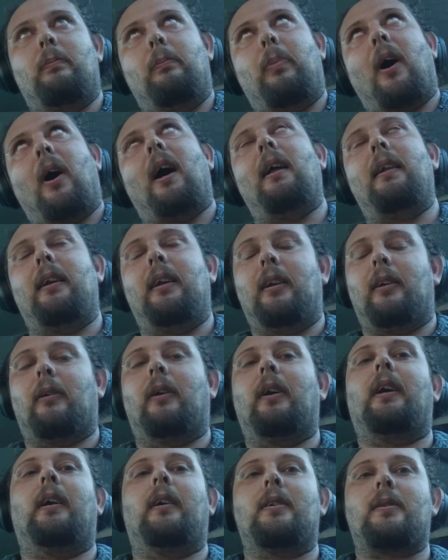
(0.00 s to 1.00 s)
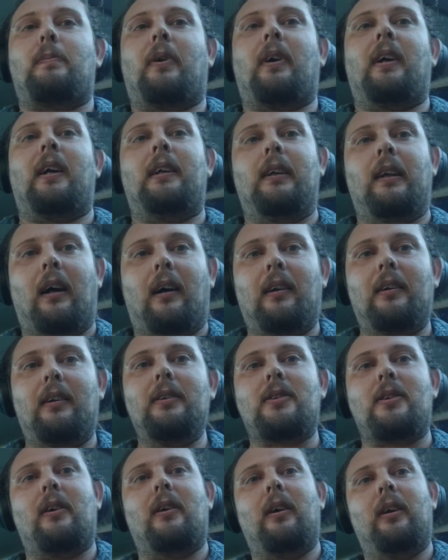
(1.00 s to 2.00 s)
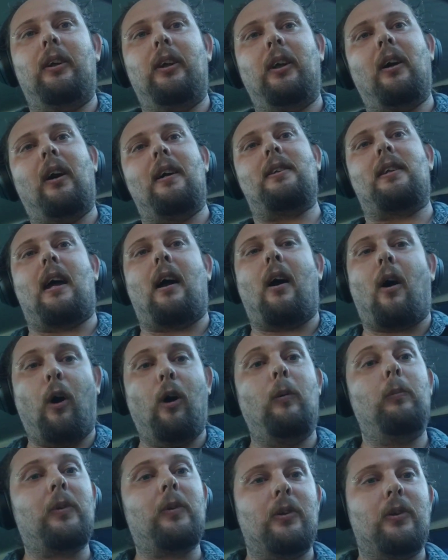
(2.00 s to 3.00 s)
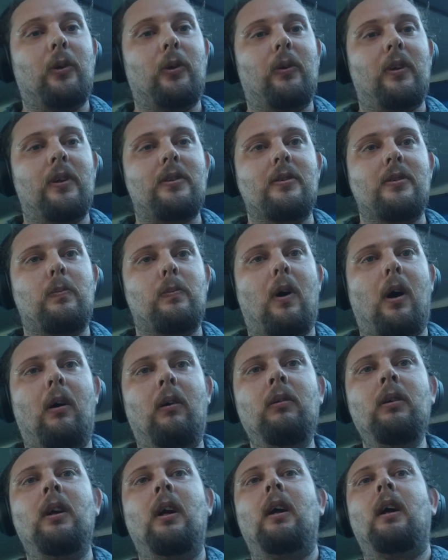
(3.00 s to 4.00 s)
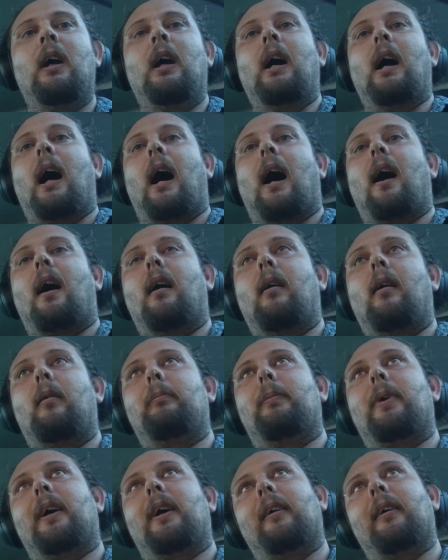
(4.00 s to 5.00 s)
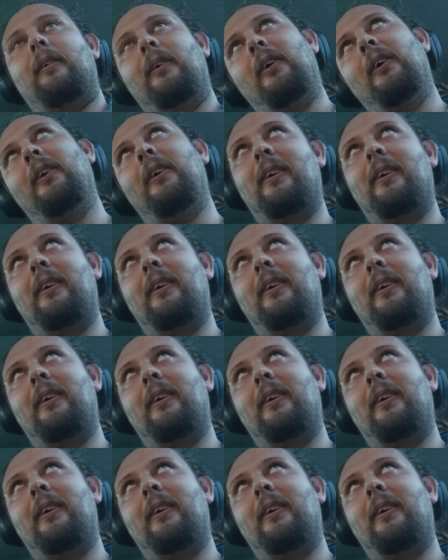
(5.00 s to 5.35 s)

buy the ingredients pre-done, so you guys at home could do this as well. But